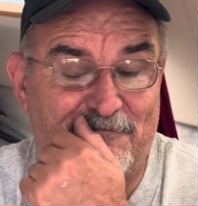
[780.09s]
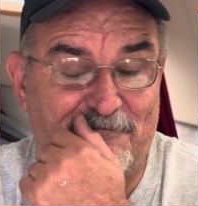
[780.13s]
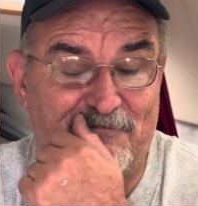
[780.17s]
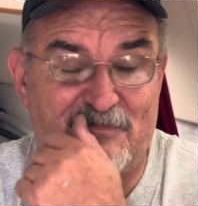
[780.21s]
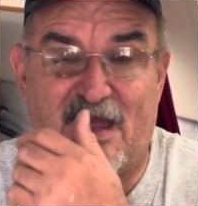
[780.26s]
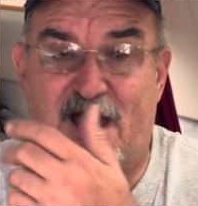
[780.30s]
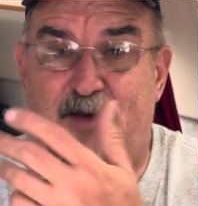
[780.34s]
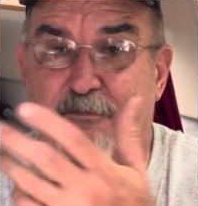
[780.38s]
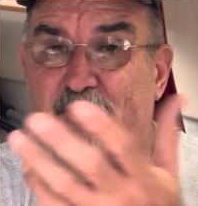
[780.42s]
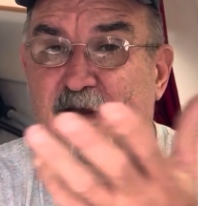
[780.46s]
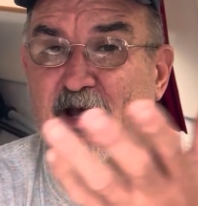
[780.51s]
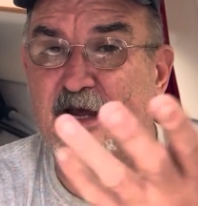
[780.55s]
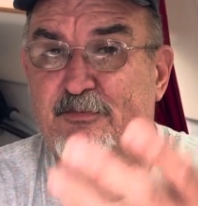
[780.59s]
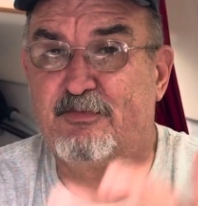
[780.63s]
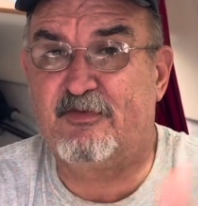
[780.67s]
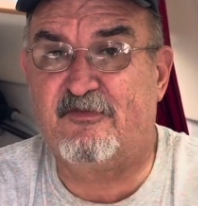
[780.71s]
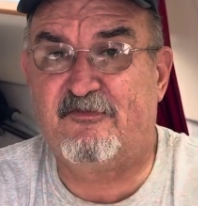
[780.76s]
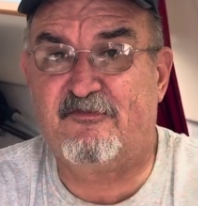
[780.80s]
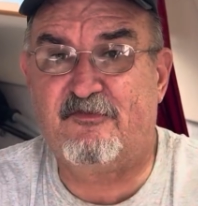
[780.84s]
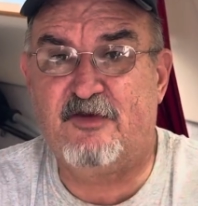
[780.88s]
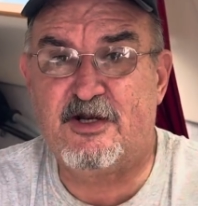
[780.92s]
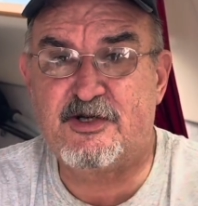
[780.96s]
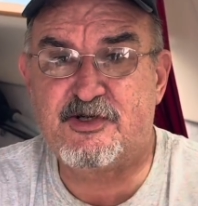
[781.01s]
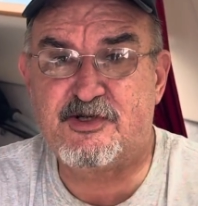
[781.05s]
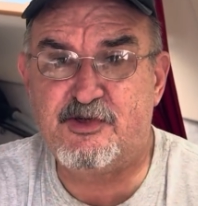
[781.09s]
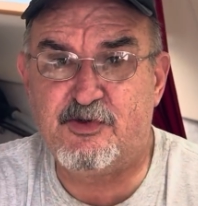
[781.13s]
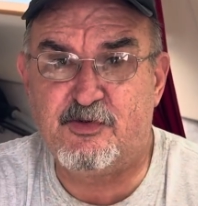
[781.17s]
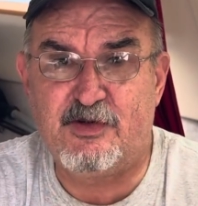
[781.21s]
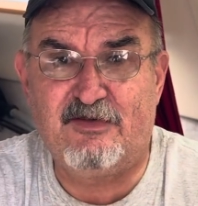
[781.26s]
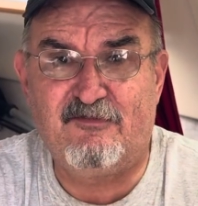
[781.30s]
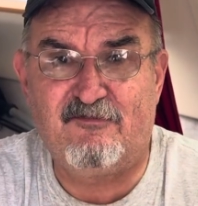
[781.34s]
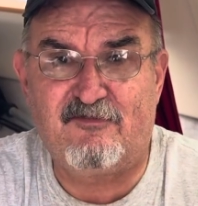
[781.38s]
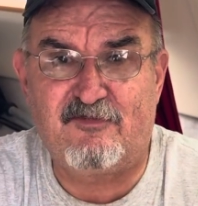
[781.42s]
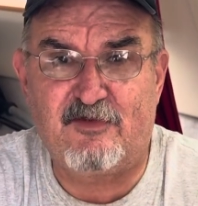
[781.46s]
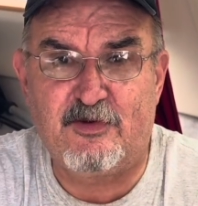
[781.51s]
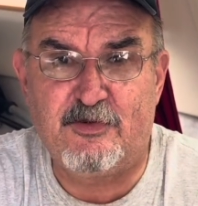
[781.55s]
I'm not a professional
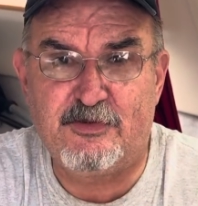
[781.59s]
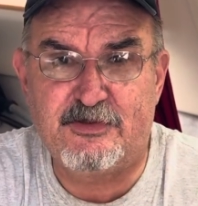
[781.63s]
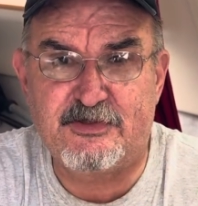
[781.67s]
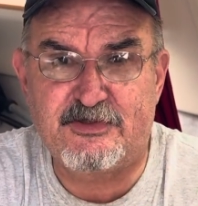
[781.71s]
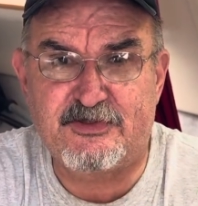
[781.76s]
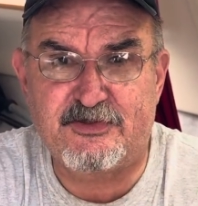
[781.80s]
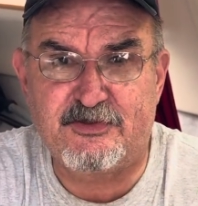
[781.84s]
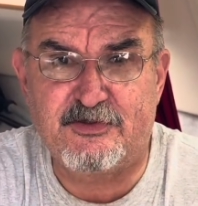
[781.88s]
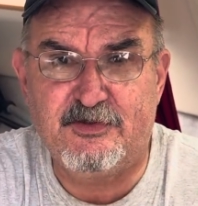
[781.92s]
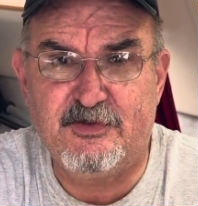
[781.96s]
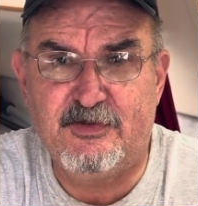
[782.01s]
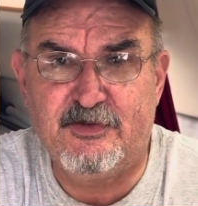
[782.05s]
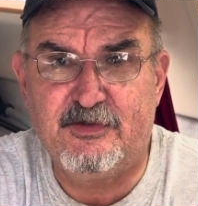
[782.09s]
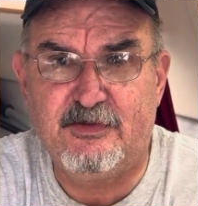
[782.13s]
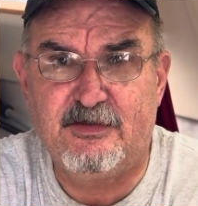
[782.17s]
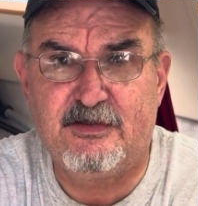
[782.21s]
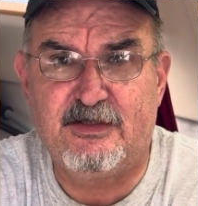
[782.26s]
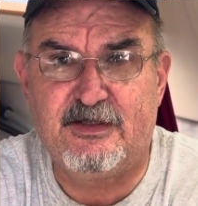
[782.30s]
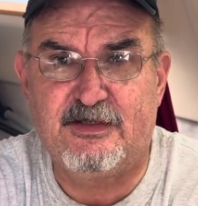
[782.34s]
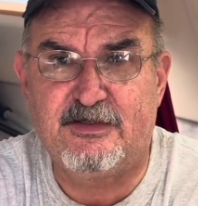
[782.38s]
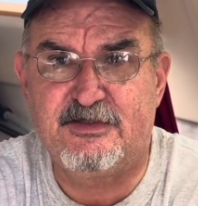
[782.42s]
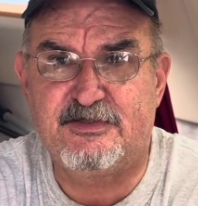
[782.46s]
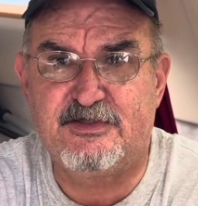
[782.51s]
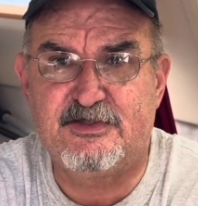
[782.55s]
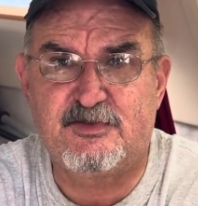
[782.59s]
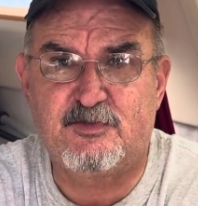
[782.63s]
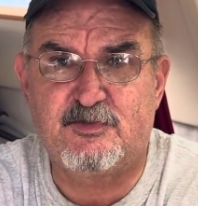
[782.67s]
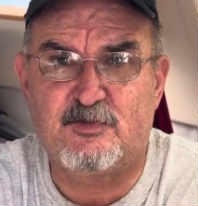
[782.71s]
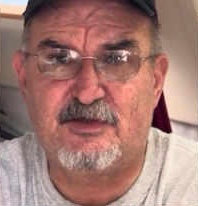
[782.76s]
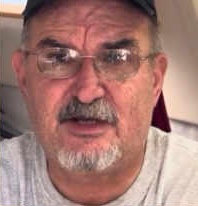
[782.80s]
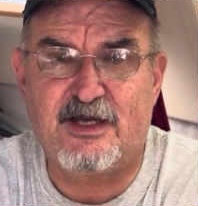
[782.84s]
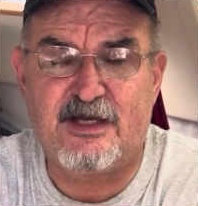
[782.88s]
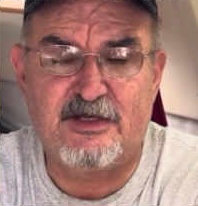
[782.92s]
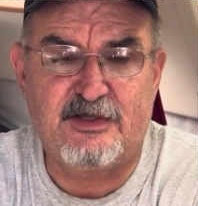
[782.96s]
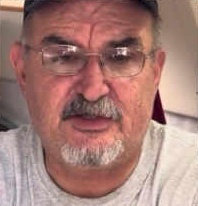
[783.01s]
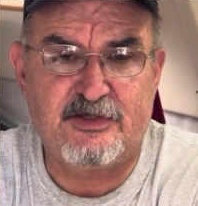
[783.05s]
influencer. This is what
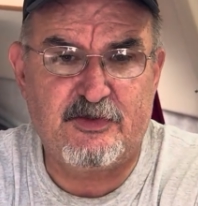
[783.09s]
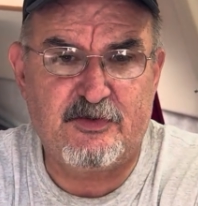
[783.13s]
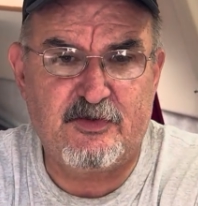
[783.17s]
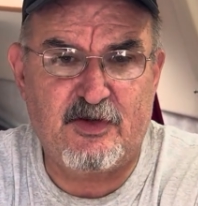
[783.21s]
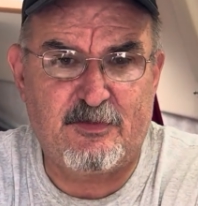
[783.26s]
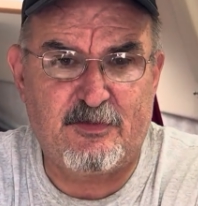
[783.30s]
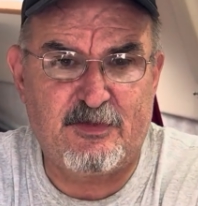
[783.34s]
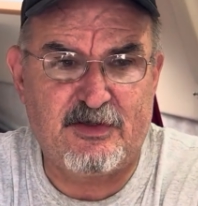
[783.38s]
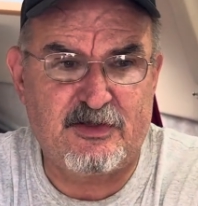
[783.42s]
I do. I'm a